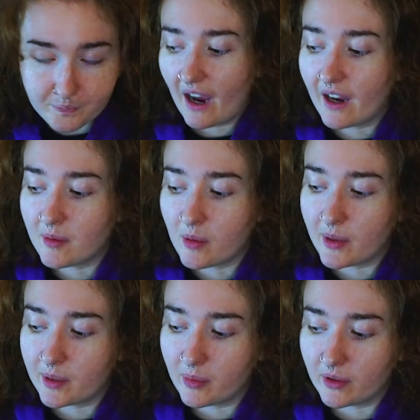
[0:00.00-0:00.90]
I am a
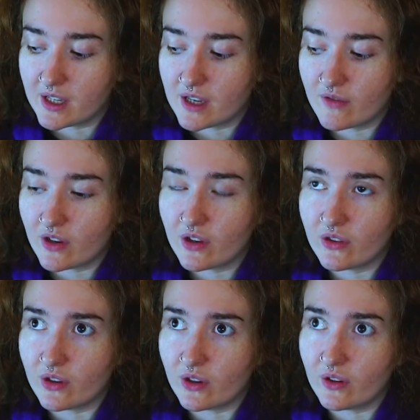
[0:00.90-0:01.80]
big believer
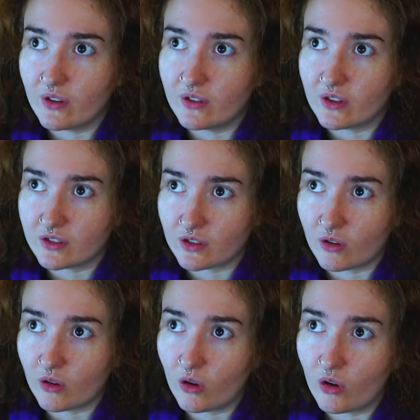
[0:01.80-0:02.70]
that there's
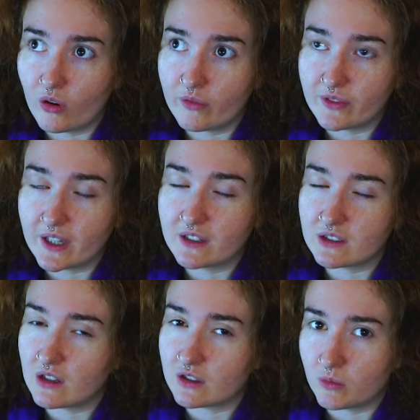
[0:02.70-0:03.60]
a lot of
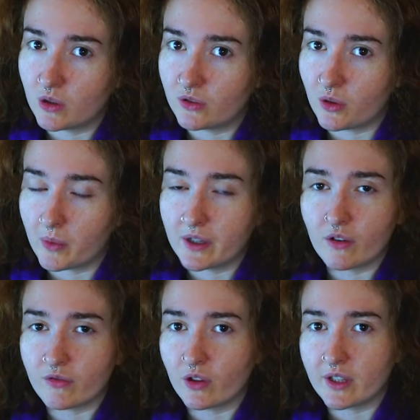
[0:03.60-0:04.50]
things in this world that we
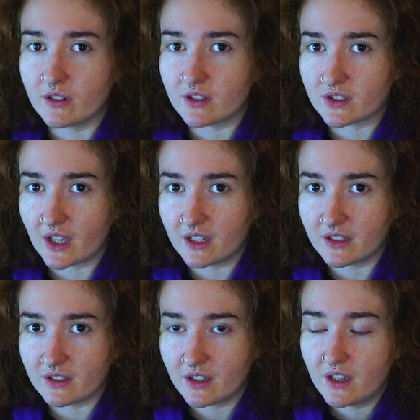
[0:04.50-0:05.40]
don't fully
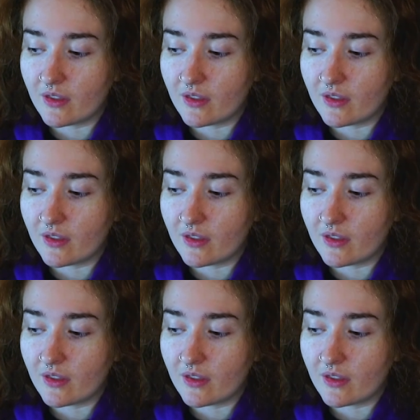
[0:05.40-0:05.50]
understand,